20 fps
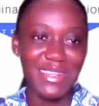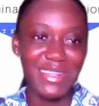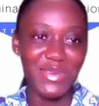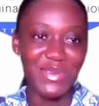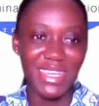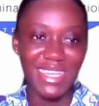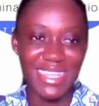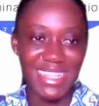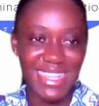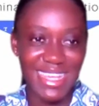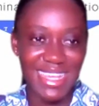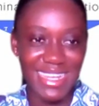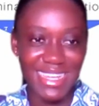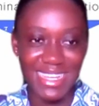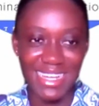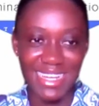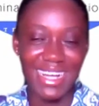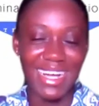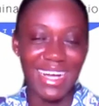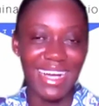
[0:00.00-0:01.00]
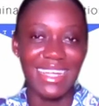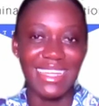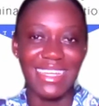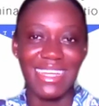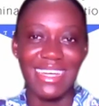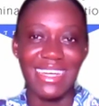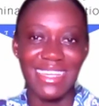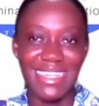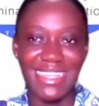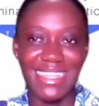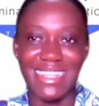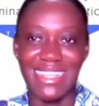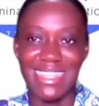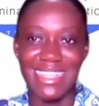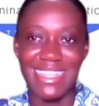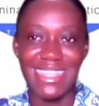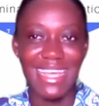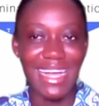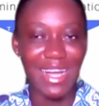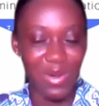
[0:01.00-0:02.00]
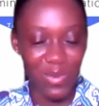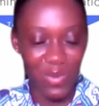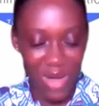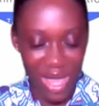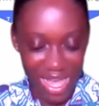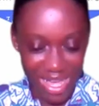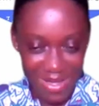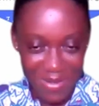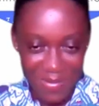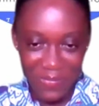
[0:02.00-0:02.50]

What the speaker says: located in Ghana in Takwa.